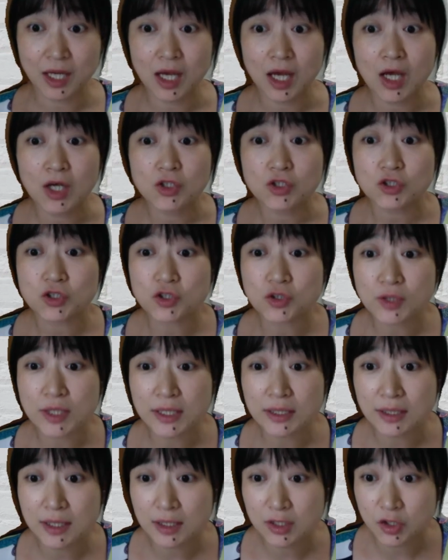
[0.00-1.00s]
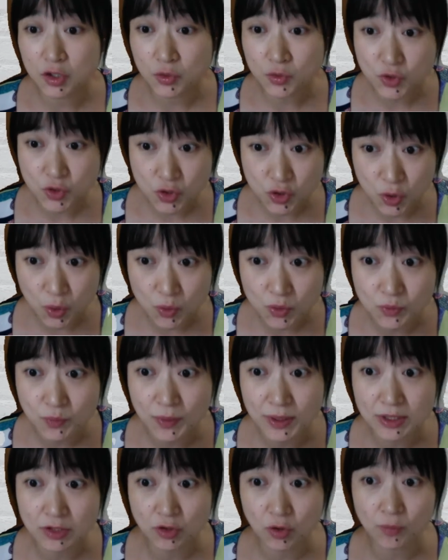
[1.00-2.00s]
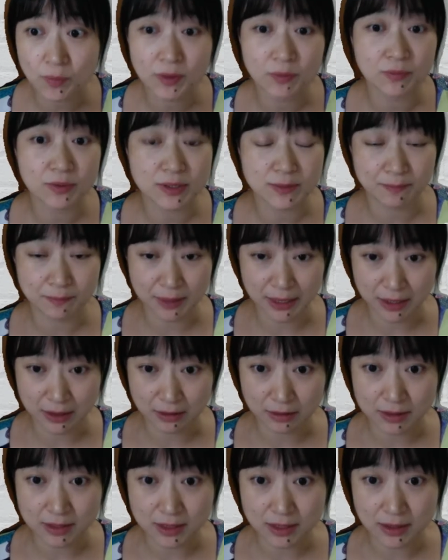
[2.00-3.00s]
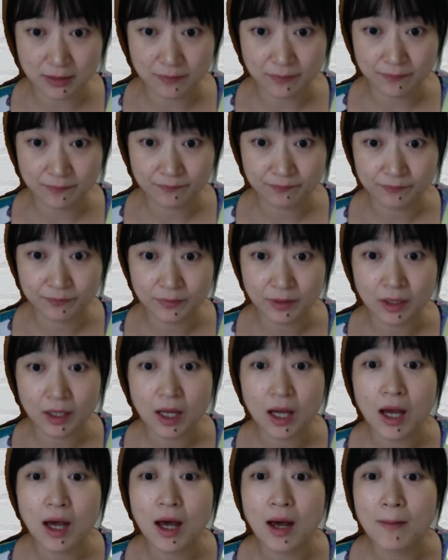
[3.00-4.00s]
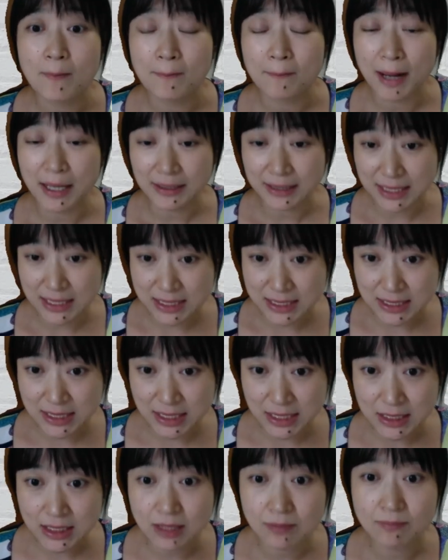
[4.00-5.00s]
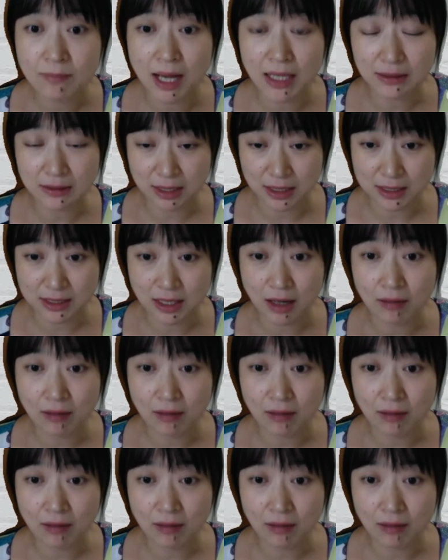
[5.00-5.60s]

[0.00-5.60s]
Students can use those when solving with peers. Magnet sheet and magnets are